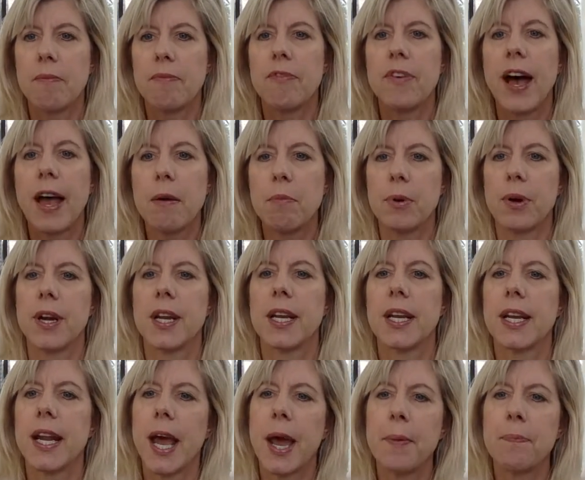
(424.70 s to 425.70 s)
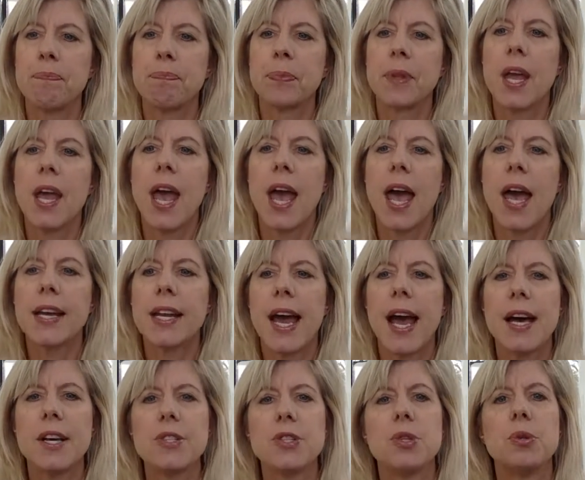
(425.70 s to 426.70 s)
vibrating at. And
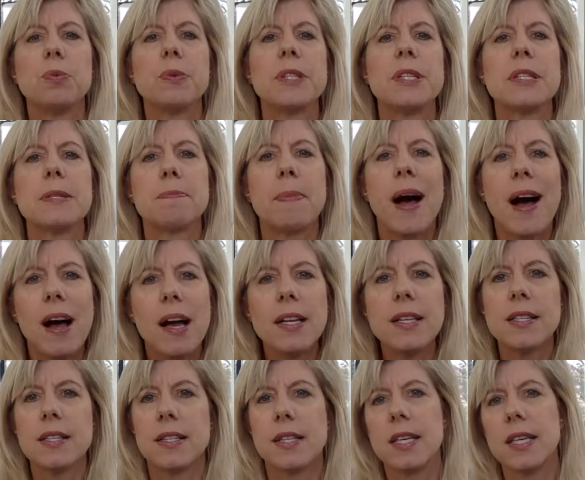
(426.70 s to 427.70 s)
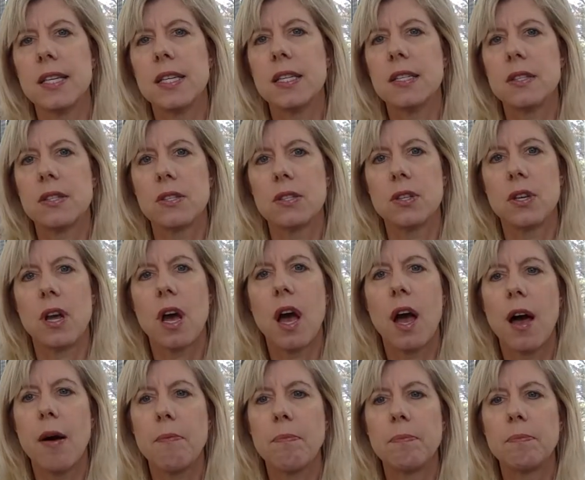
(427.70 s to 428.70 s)
as you respond to these
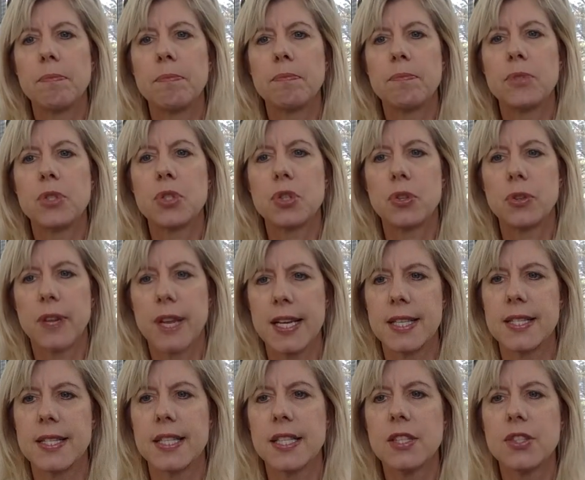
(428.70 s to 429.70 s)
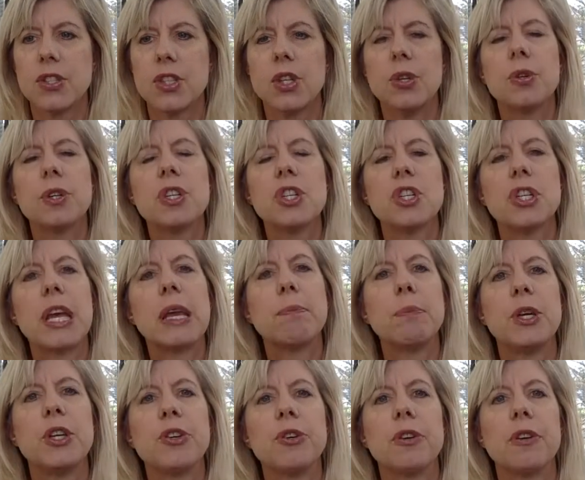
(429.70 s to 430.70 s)
transits, you're
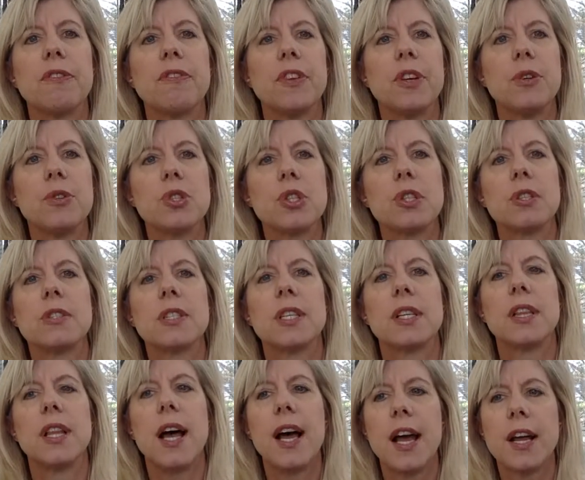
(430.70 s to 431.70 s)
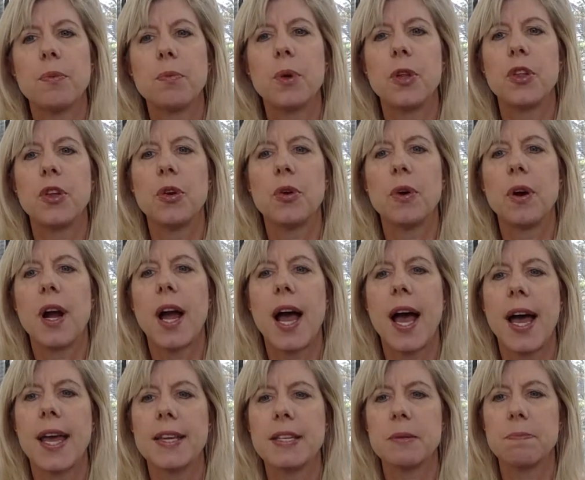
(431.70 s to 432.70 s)
shaping your future to align with your
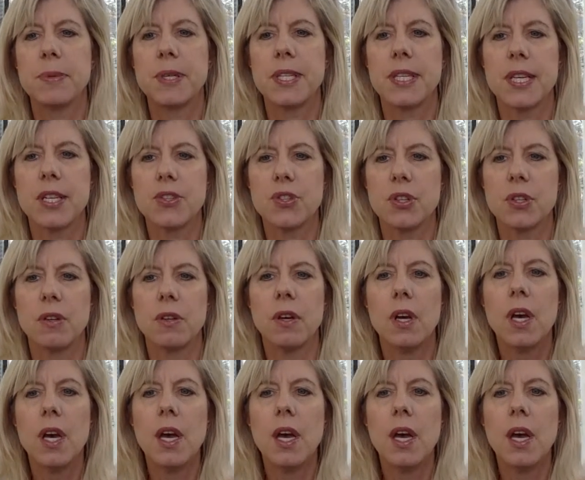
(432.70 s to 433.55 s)
highest potential.